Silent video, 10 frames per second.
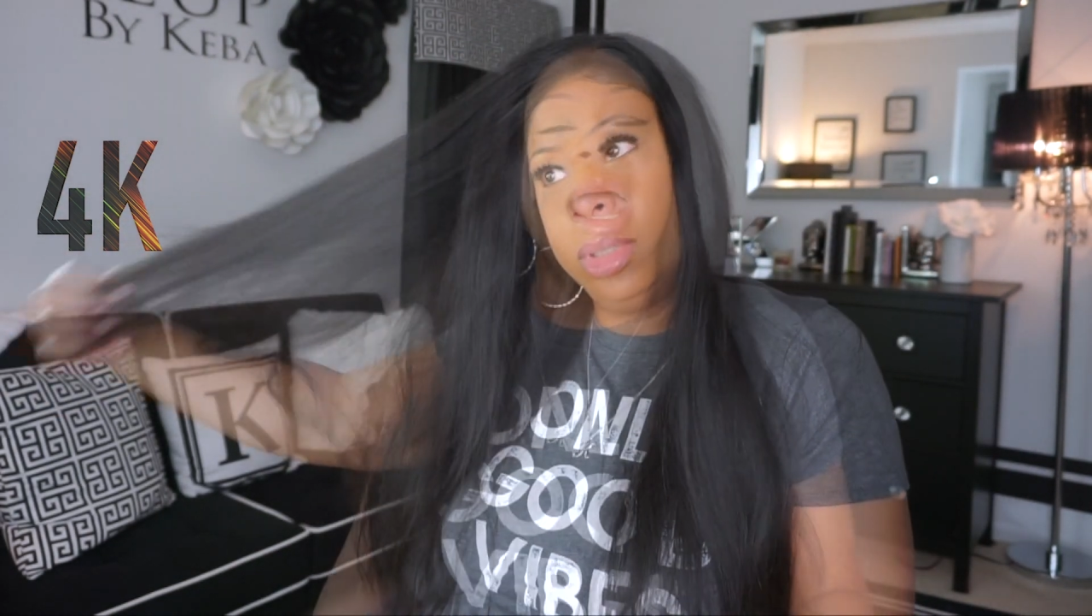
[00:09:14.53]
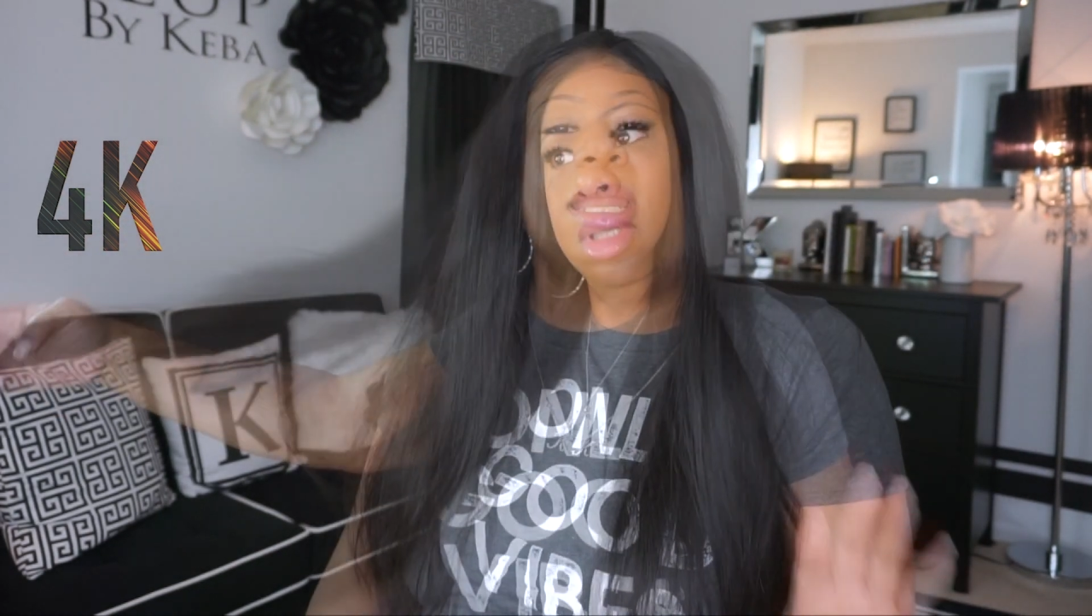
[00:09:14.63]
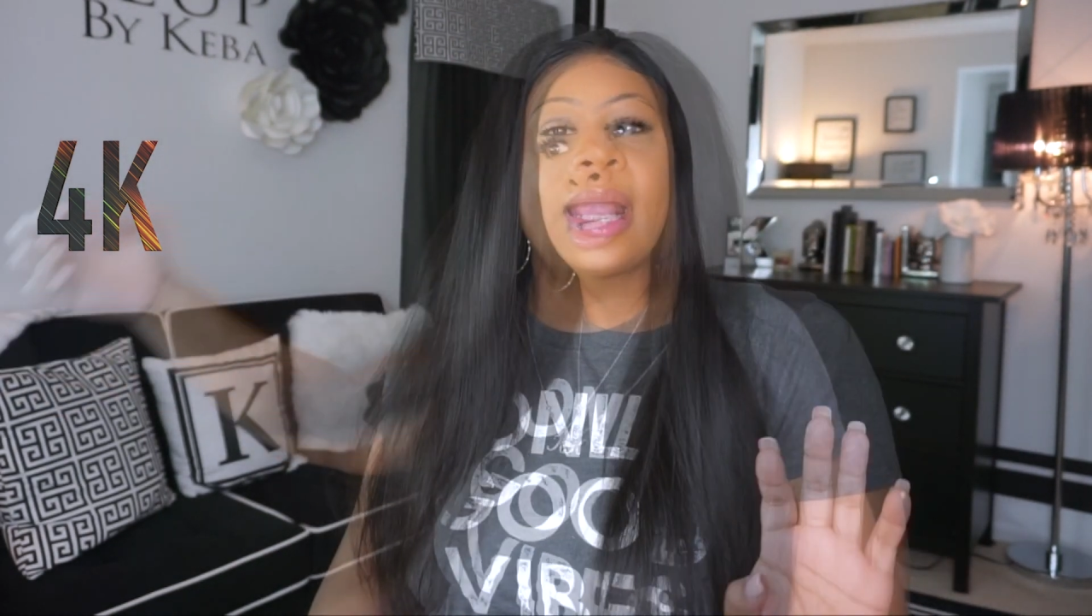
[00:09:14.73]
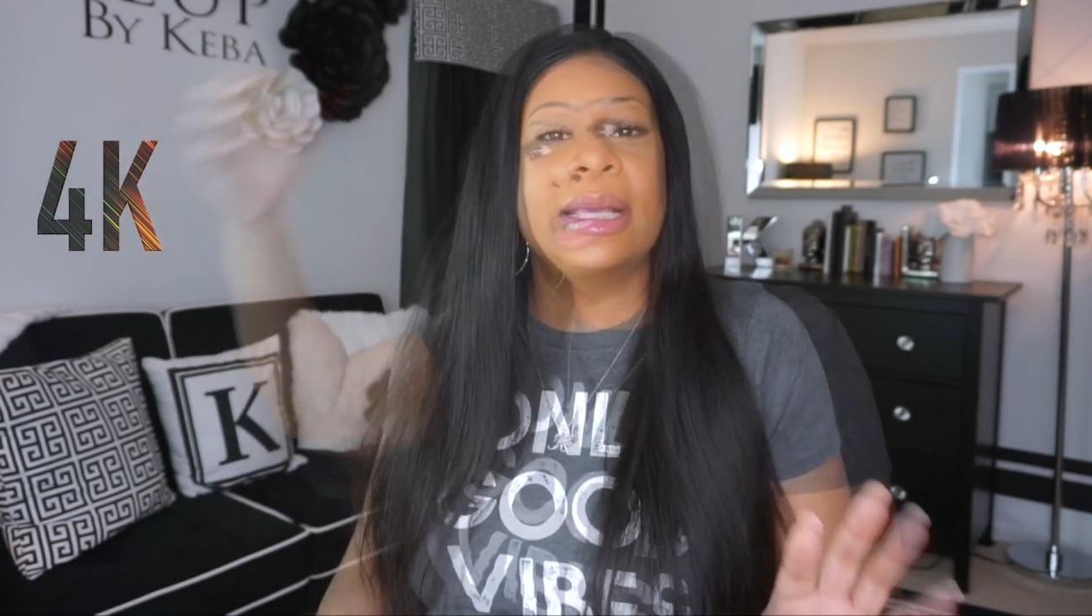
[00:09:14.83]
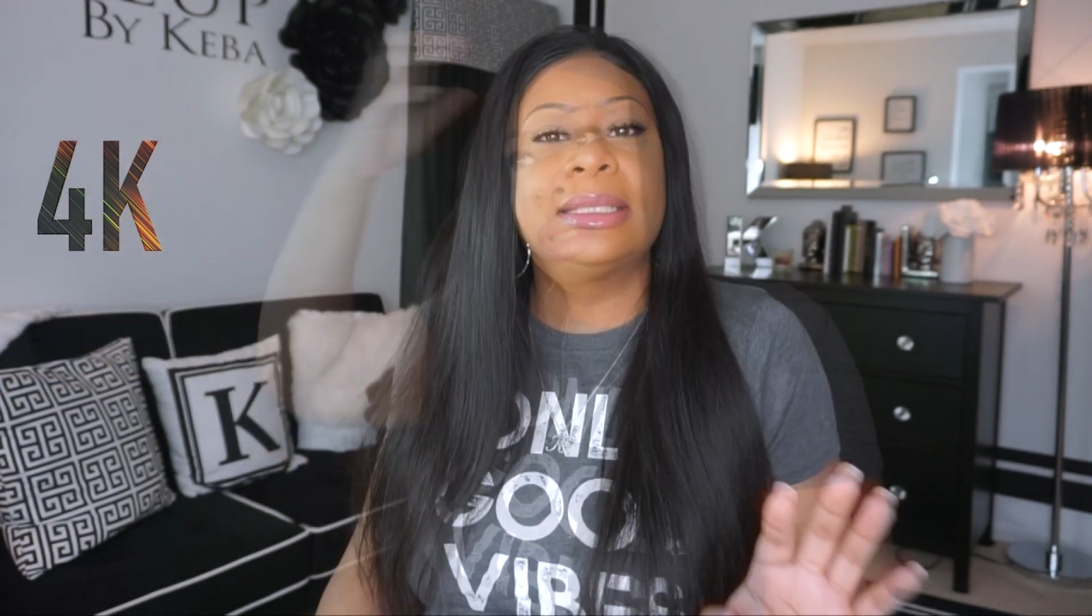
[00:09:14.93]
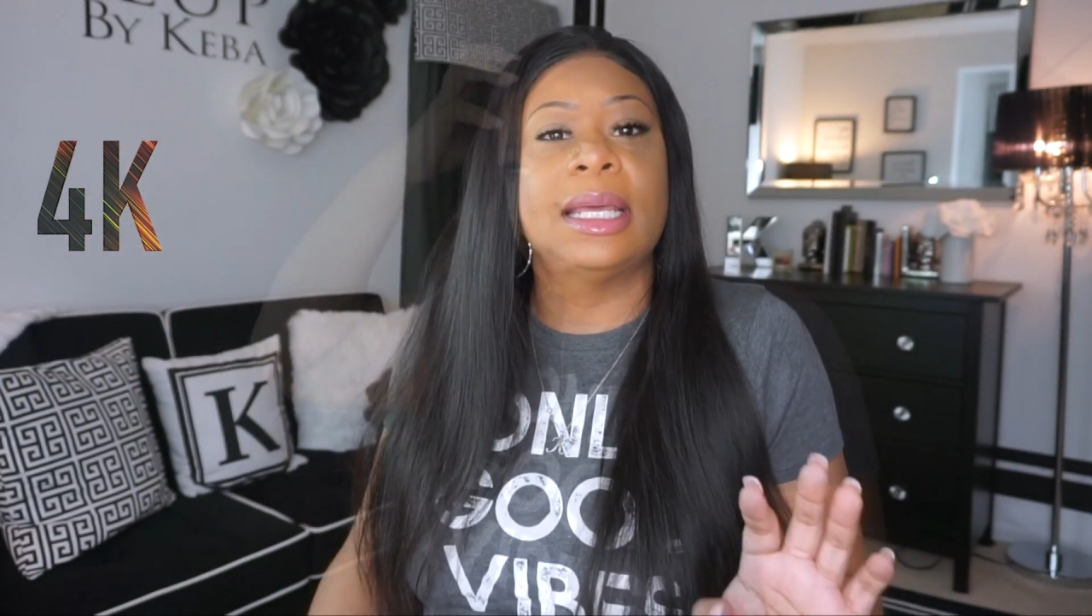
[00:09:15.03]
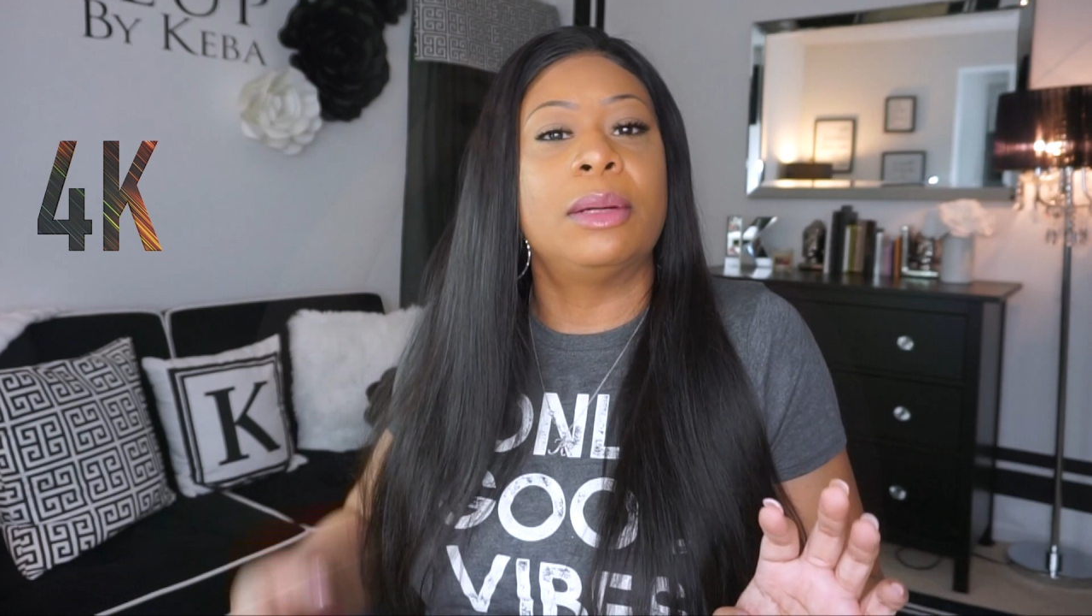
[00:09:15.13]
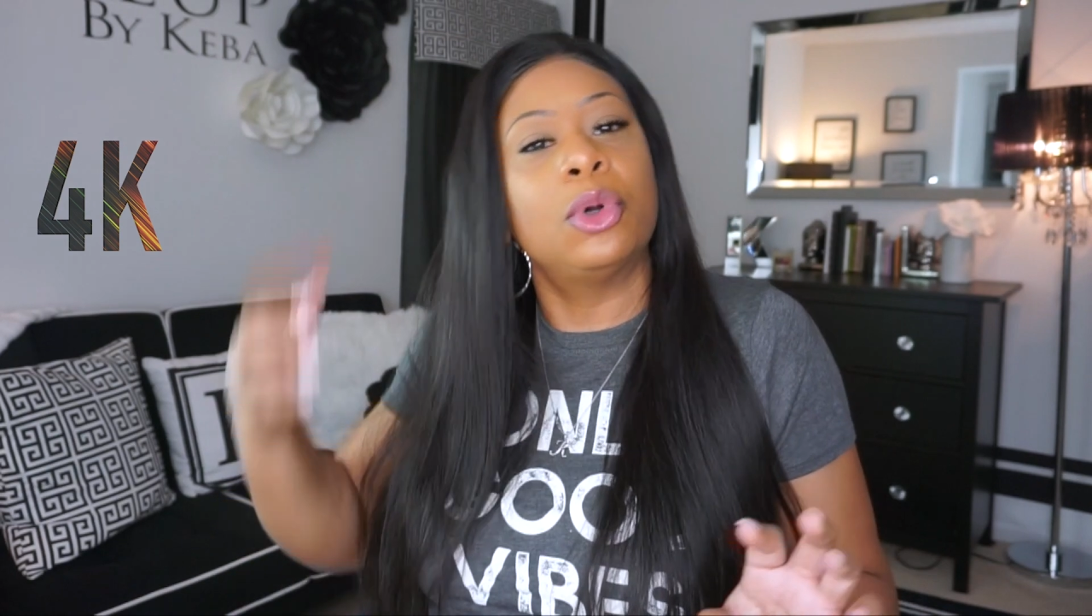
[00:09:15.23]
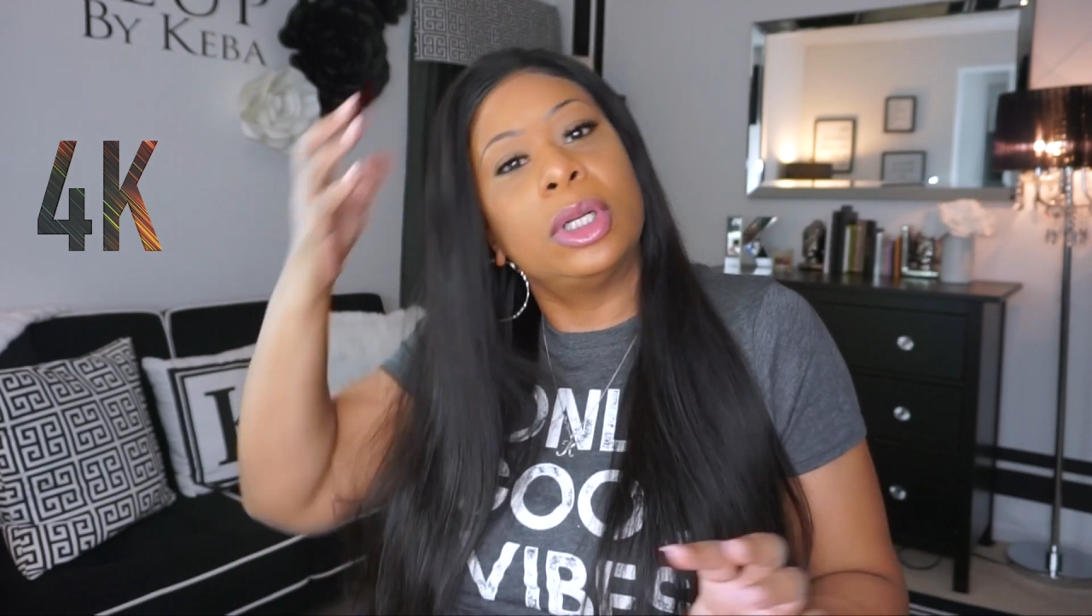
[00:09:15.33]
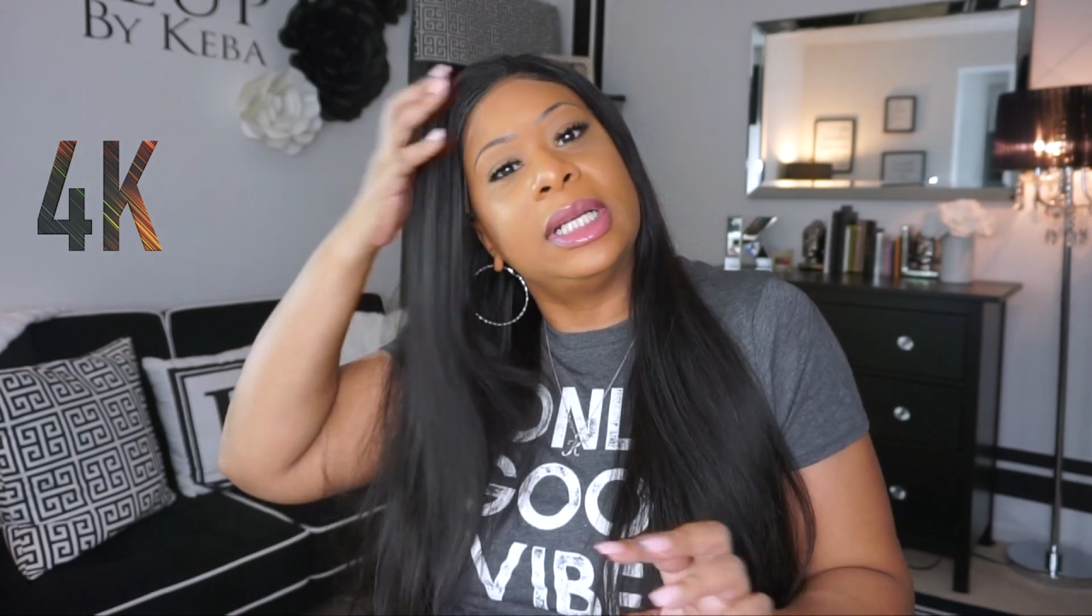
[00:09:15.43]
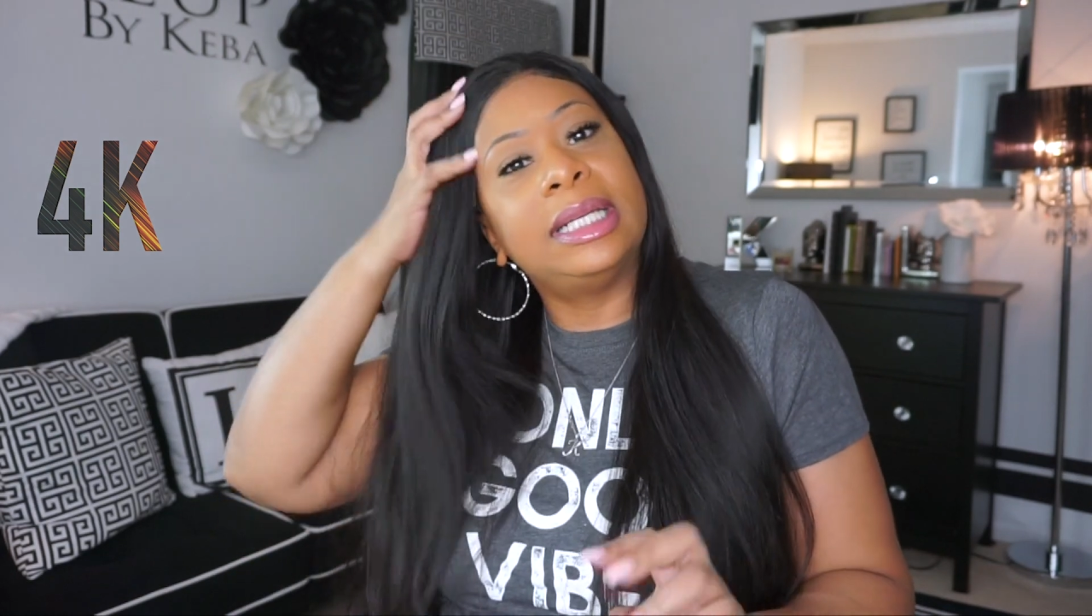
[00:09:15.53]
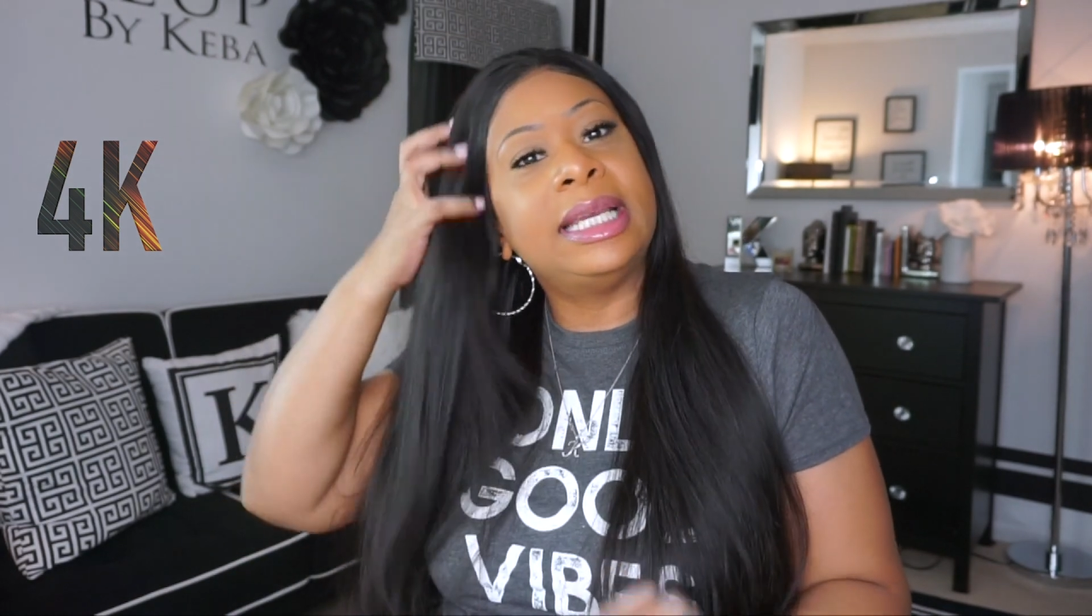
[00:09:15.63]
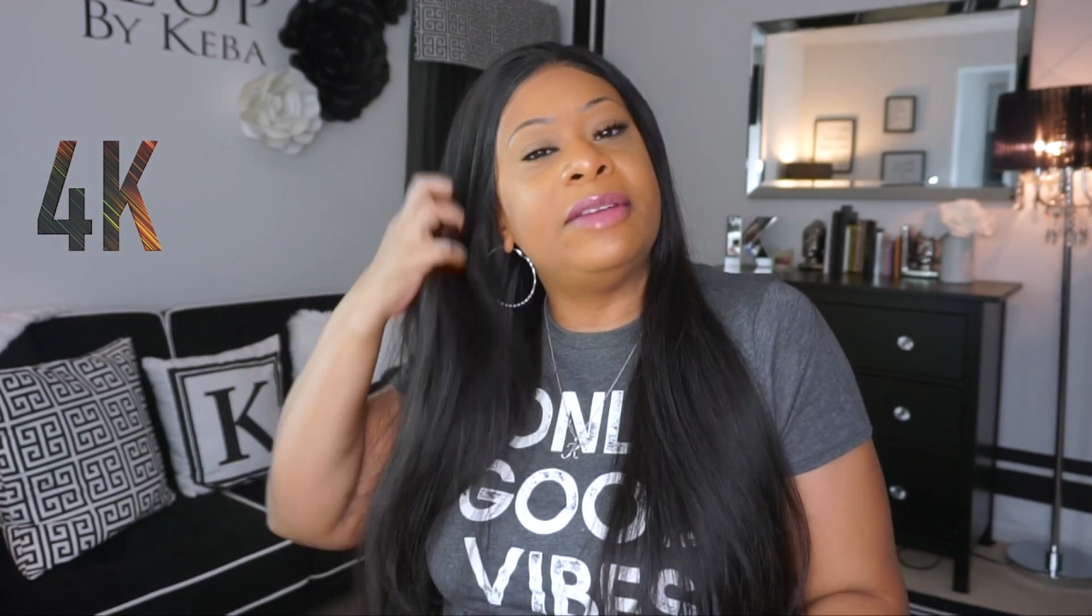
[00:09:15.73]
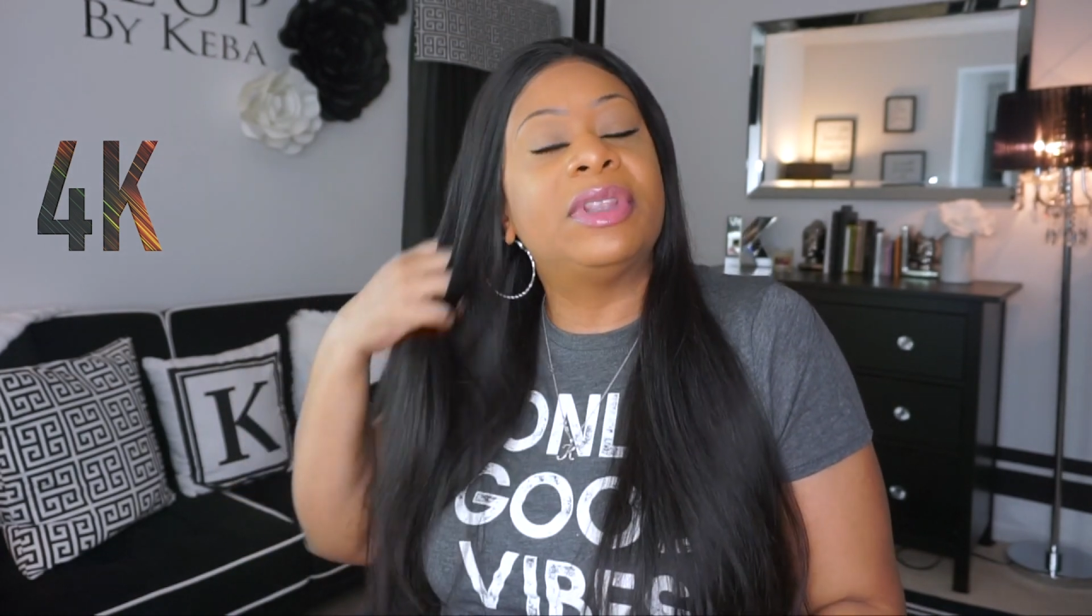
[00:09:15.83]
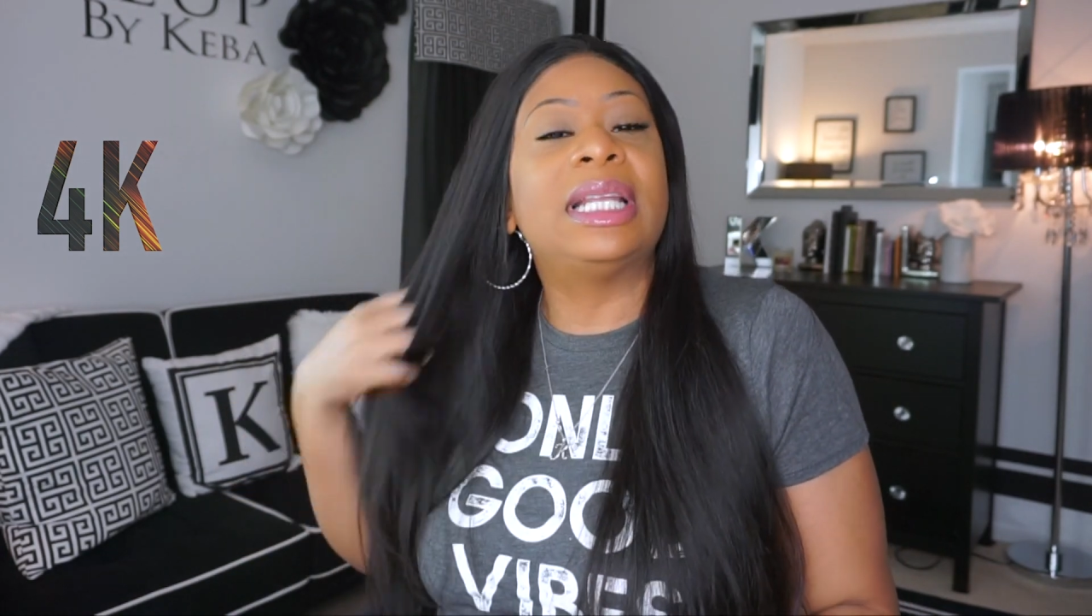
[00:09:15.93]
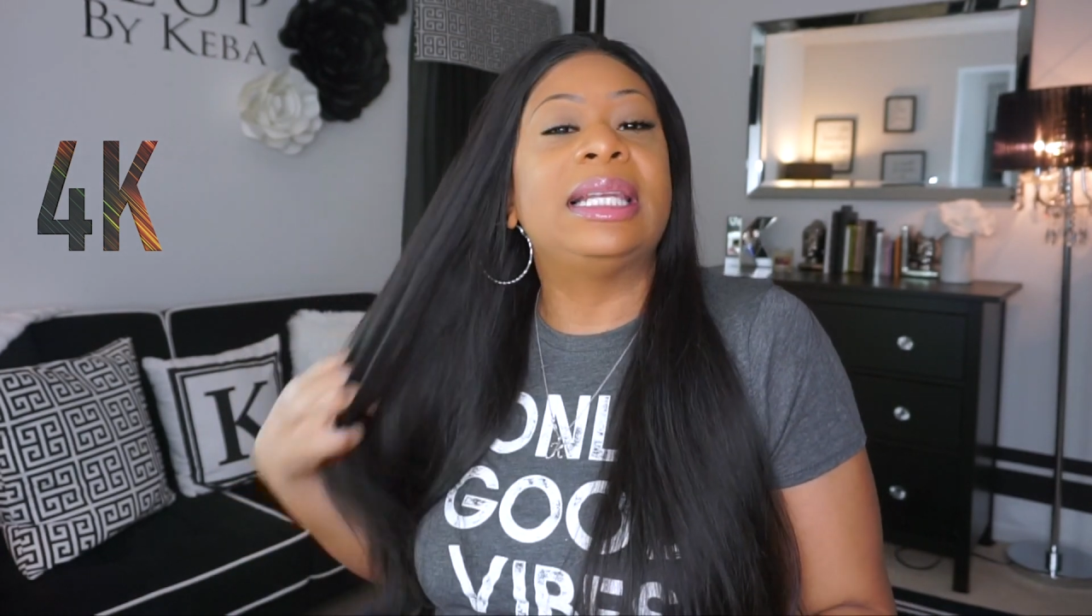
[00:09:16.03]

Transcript: And like I said, I'm going to leave the